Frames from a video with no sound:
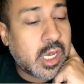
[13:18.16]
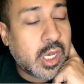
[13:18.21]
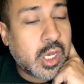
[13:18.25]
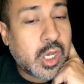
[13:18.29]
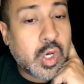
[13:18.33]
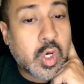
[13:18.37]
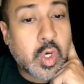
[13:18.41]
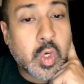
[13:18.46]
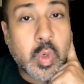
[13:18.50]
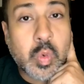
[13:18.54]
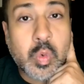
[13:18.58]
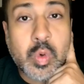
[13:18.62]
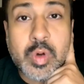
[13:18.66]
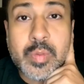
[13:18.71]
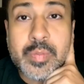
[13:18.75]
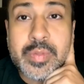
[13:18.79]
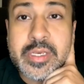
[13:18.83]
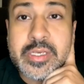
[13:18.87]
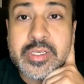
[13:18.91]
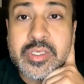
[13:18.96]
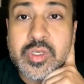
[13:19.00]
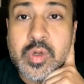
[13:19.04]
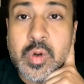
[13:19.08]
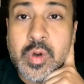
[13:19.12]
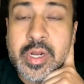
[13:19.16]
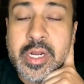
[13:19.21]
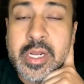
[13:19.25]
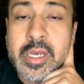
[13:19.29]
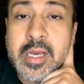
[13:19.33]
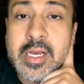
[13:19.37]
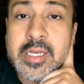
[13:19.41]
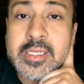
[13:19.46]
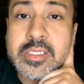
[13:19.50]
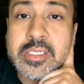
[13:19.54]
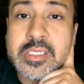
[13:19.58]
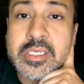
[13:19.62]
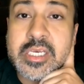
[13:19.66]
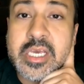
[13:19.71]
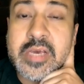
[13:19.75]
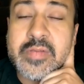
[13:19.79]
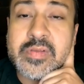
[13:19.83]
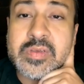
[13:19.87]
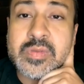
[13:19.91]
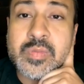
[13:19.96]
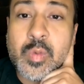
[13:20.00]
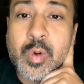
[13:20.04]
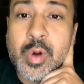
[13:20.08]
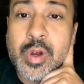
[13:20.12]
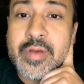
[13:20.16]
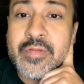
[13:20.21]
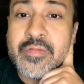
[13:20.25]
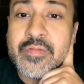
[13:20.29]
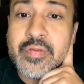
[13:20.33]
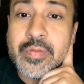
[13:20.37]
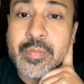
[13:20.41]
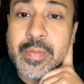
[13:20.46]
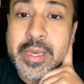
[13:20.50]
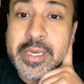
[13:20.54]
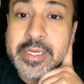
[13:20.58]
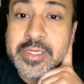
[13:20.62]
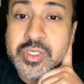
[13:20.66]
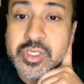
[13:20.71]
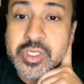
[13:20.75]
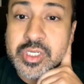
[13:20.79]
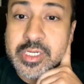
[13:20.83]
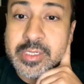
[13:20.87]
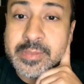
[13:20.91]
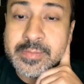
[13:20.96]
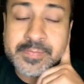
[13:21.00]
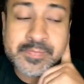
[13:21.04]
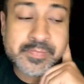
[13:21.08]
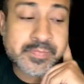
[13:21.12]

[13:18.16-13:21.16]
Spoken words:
who will be joining us to give us more information.